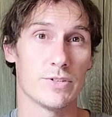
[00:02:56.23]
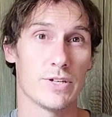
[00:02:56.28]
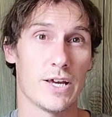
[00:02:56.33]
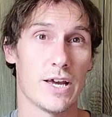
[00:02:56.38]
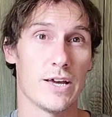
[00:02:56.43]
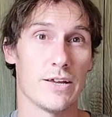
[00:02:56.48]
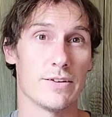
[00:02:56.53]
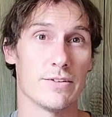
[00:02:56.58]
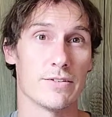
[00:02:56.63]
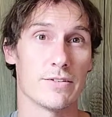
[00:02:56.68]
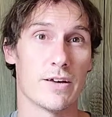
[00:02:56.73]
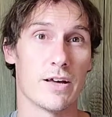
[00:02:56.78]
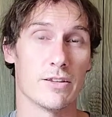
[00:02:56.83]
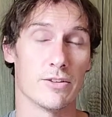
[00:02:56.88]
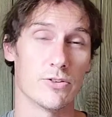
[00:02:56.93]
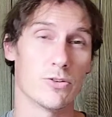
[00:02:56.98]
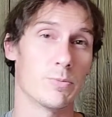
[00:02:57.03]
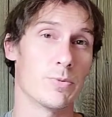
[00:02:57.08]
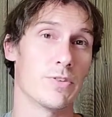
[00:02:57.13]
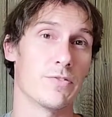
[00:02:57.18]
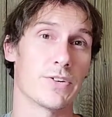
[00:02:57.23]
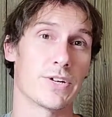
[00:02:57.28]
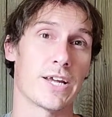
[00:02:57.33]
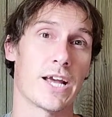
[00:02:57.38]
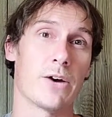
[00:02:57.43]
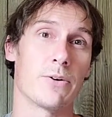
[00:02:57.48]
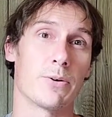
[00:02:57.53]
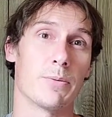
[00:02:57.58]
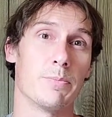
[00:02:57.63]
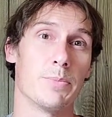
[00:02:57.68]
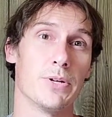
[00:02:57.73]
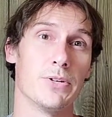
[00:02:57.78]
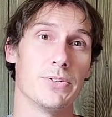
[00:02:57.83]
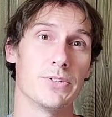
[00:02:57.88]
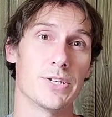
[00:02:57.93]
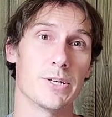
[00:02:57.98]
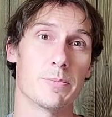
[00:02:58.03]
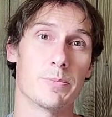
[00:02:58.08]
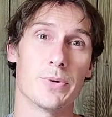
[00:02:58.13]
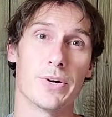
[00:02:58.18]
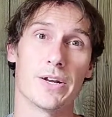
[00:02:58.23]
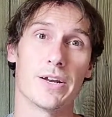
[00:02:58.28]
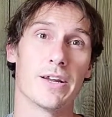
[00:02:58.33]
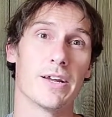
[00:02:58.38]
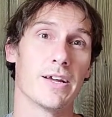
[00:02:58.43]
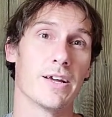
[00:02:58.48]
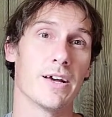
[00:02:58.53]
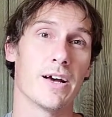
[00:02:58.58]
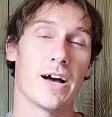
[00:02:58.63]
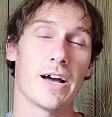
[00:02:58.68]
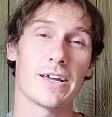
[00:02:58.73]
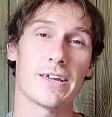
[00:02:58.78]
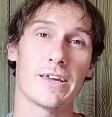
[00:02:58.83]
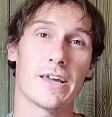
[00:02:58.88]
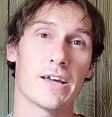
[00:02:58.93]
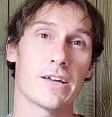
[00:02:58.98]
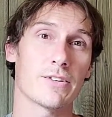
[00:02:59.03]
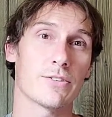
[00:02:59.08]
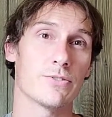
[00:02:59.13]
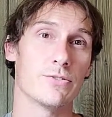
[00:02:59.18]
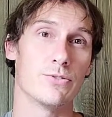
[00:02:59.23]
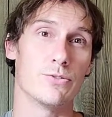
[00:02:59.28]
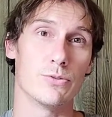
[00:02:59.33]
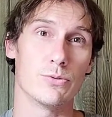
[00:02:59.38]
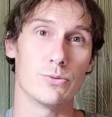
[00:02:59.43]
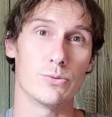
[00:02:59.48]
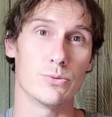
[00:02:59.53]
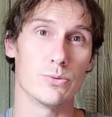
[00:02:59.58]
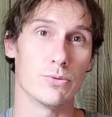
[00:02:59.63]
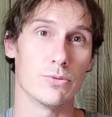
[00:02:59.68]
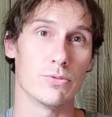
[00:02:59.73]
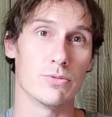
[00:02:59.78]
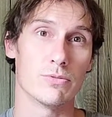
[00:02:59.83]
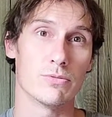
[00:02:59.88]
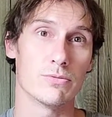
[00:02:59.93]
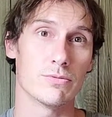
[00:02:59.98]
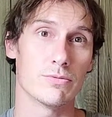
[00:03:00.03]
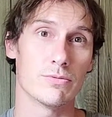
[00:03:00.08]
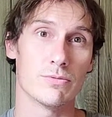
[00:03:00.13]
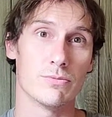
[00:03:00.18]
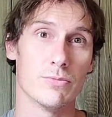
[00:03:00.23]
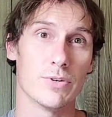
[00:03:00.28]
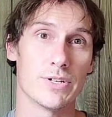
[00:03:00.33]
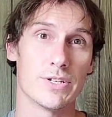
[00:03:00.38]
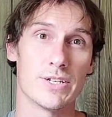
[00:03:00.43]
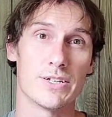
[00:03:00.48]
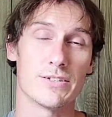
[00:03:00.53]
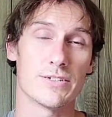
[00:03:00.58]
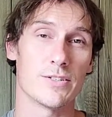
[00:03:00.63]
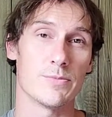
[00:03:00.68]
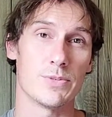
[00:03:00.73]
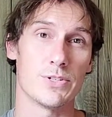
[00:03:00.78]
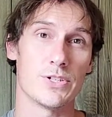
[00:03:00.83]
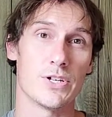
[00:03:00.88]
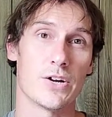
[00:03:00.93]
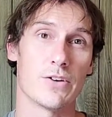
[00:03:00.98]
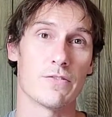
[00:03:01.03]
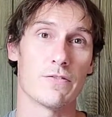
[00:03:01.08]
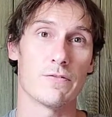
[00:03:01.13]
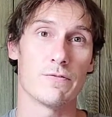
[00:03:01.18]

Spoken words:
and a little bit of accountability, but I can't do what needs to be done